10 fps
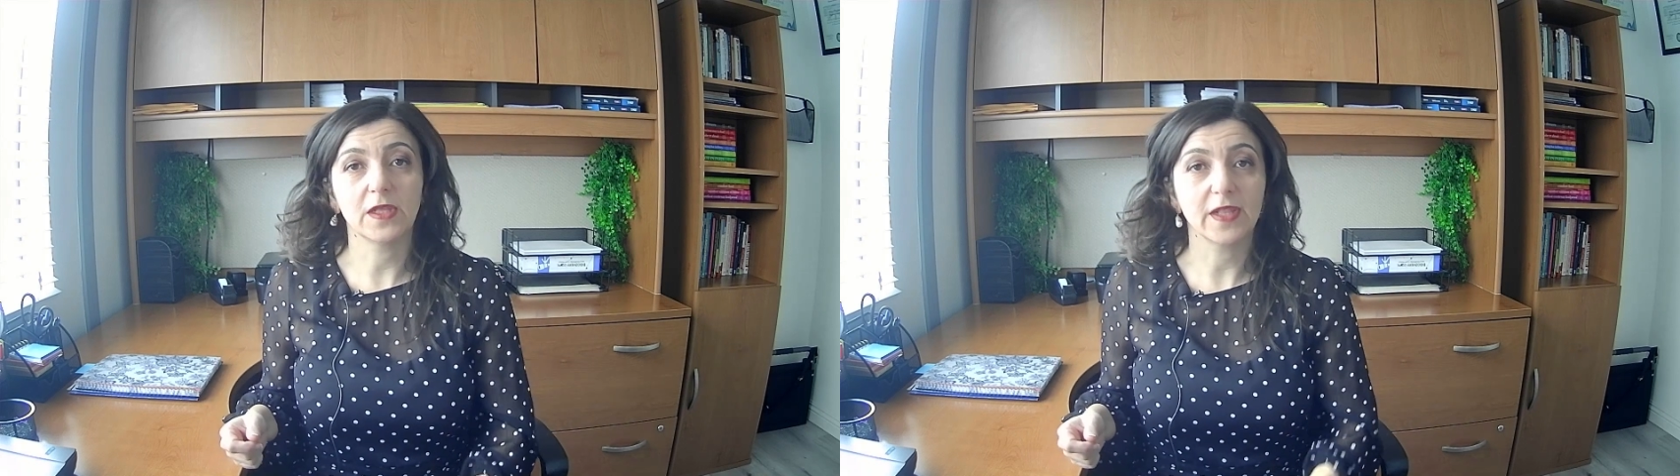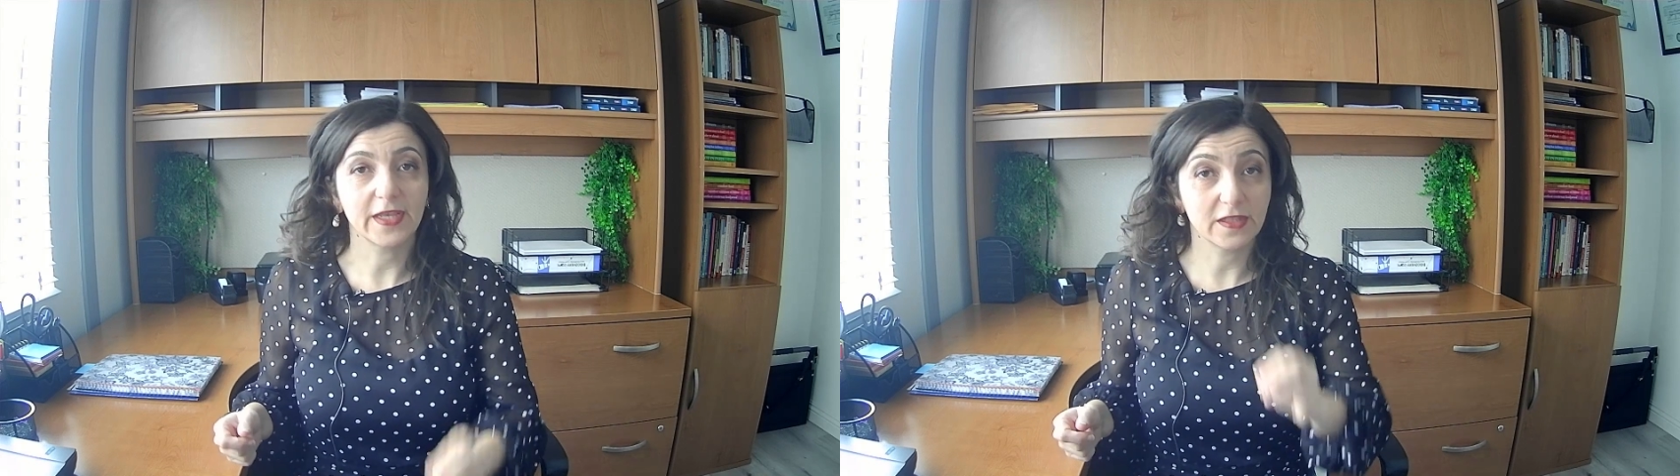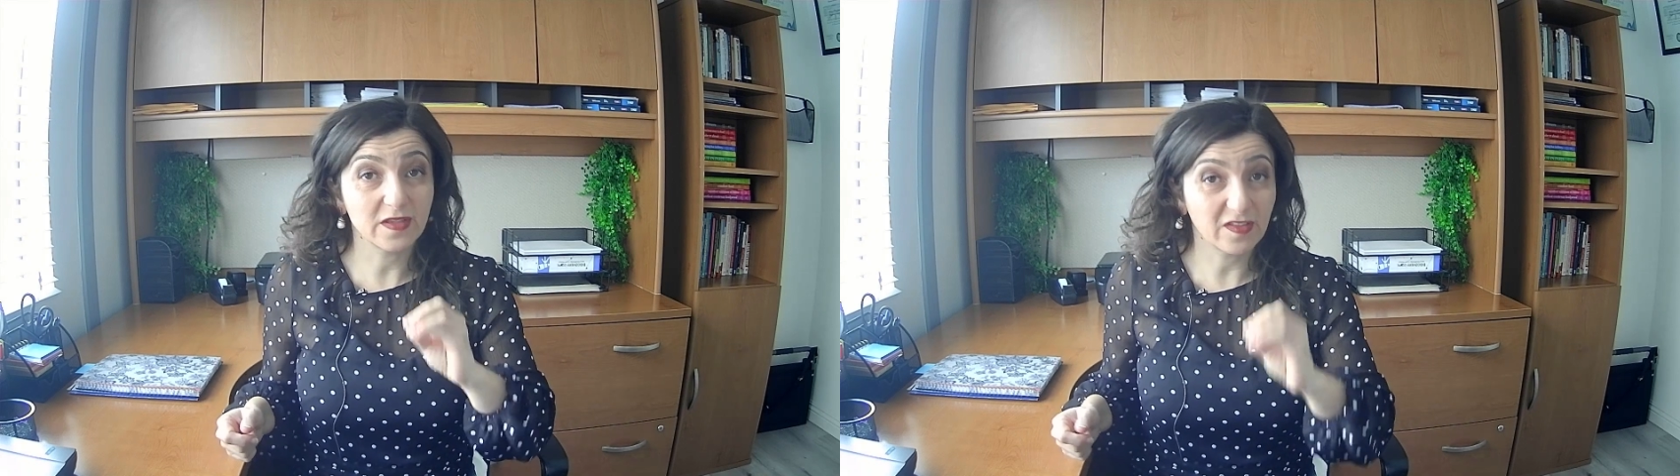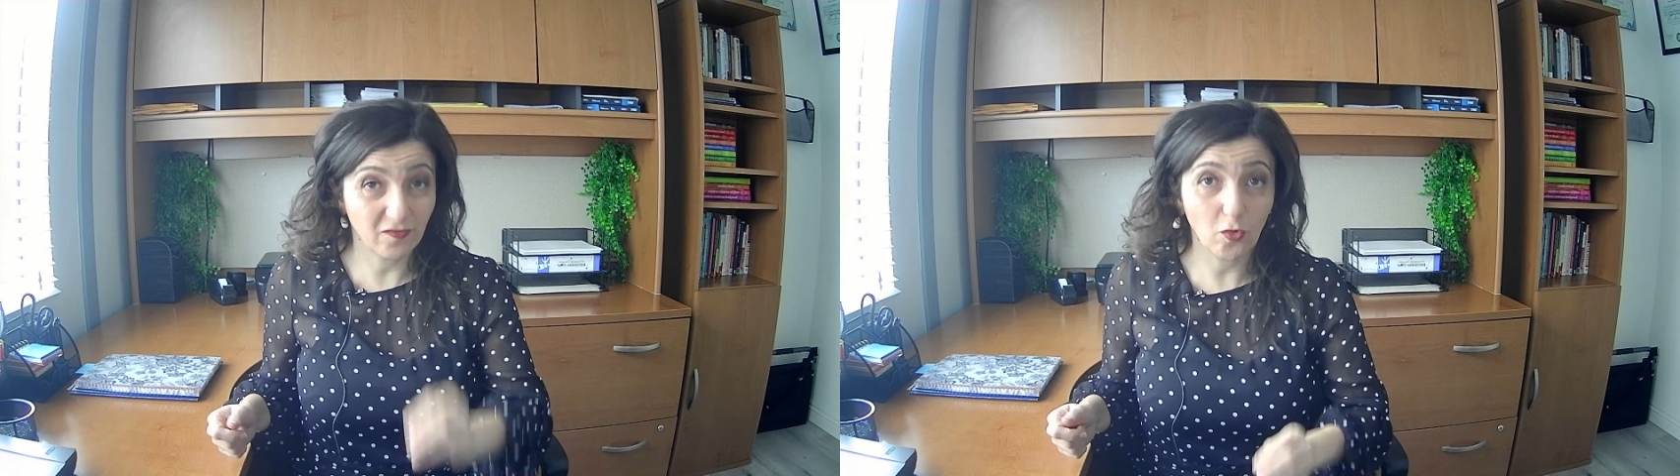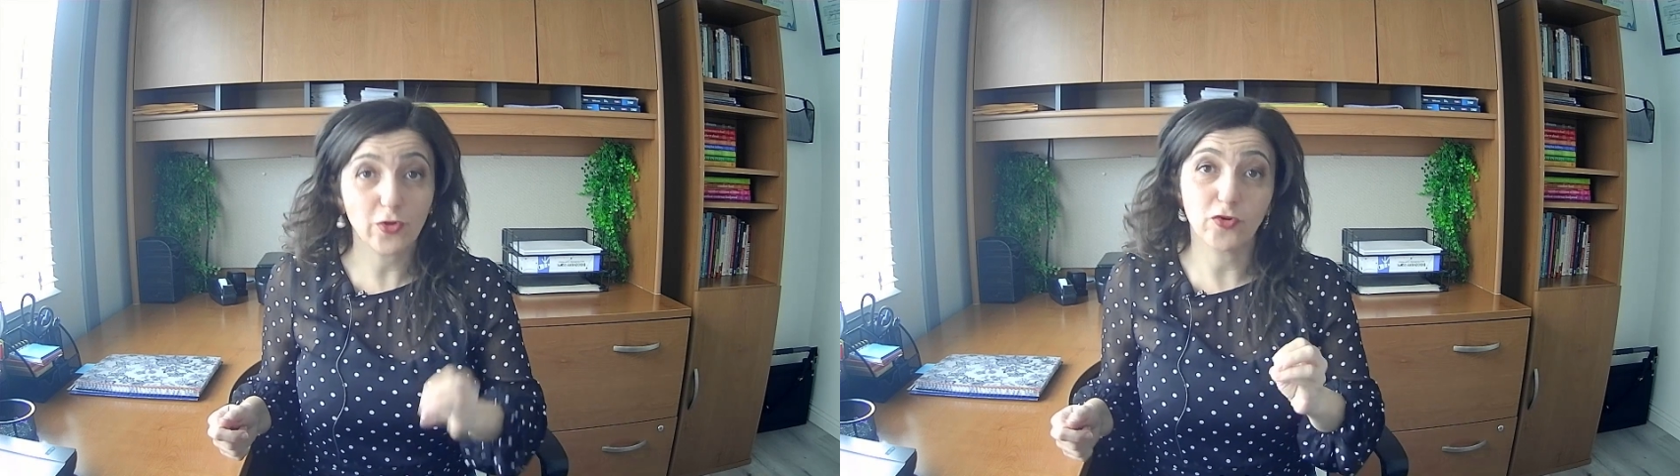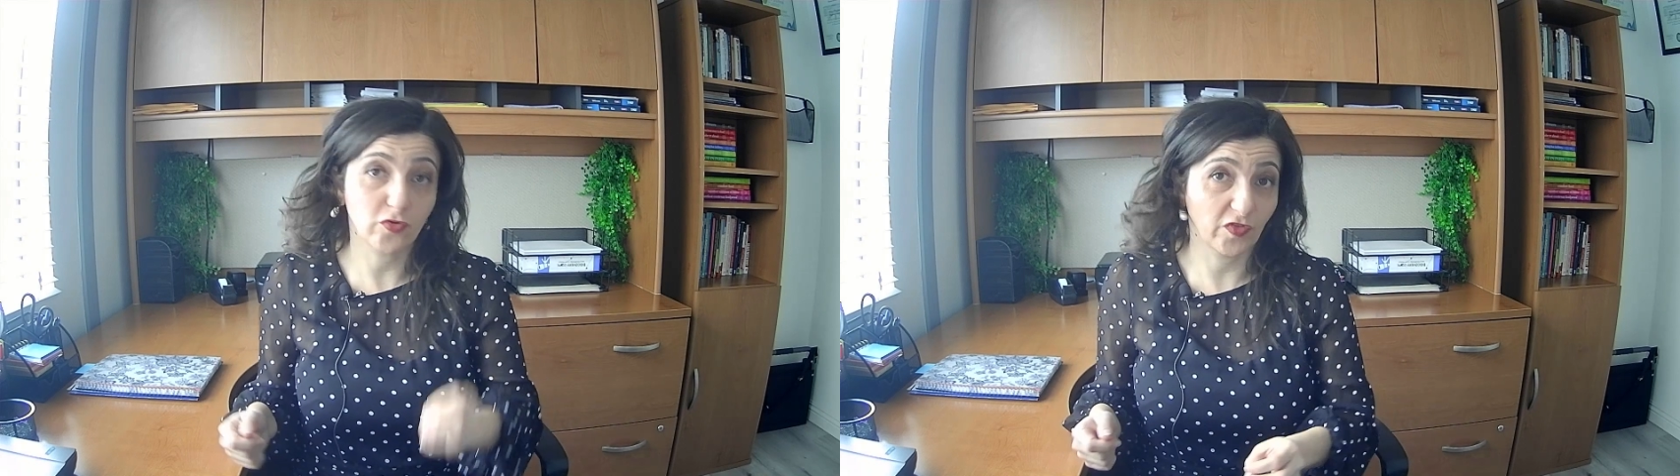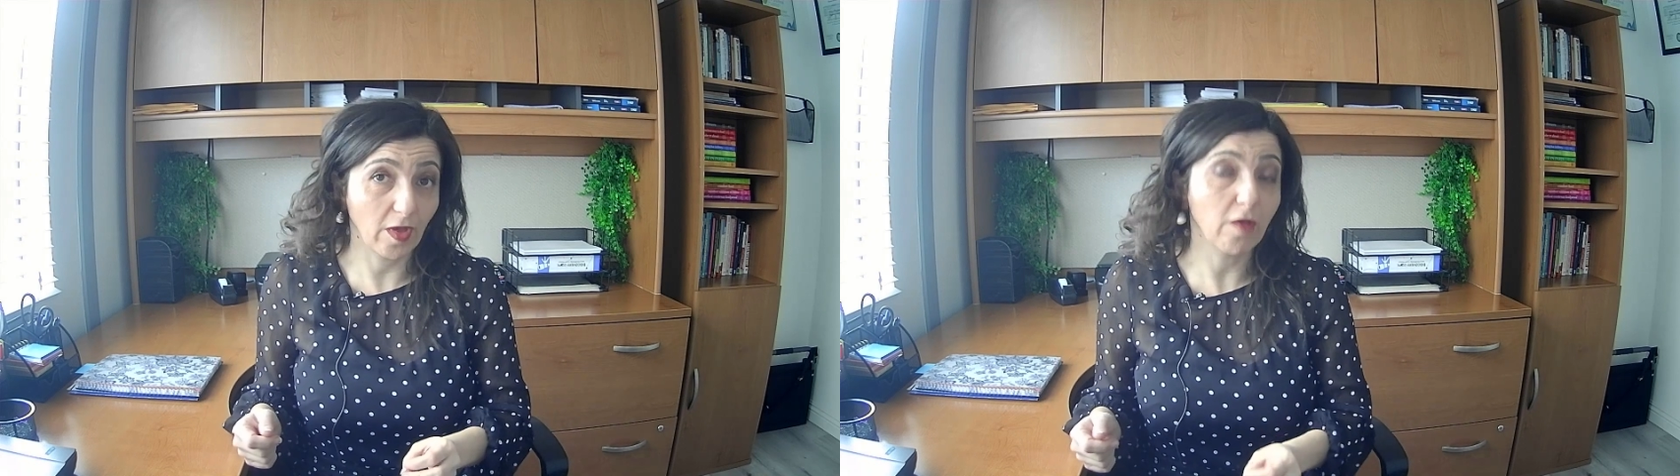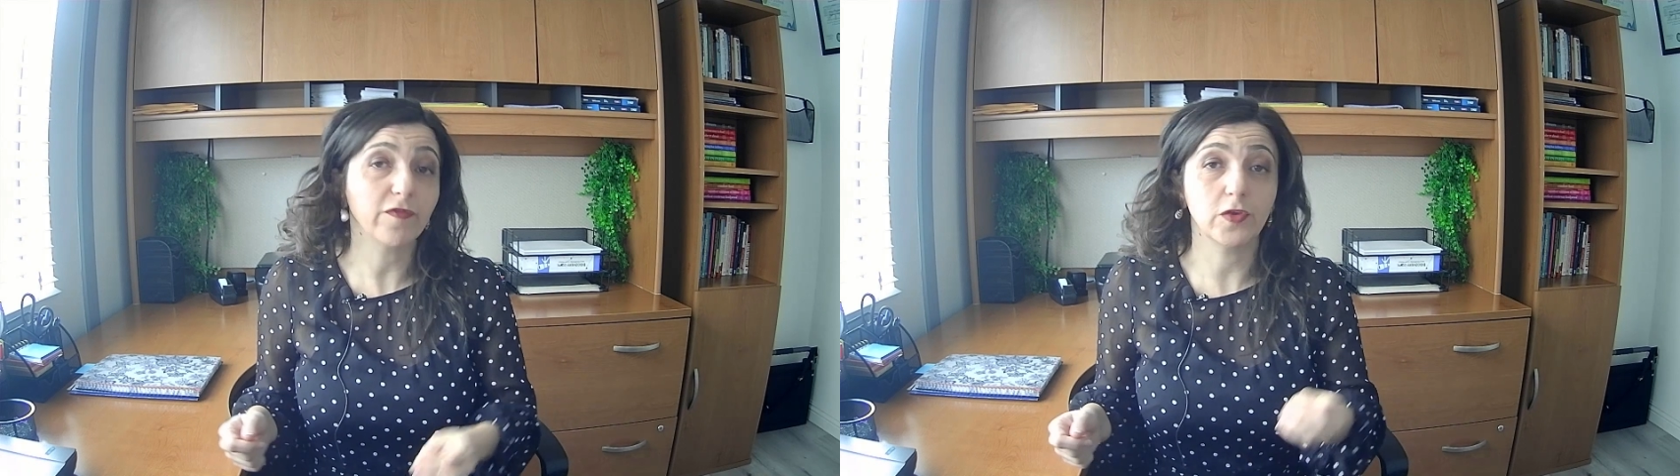like this for yourself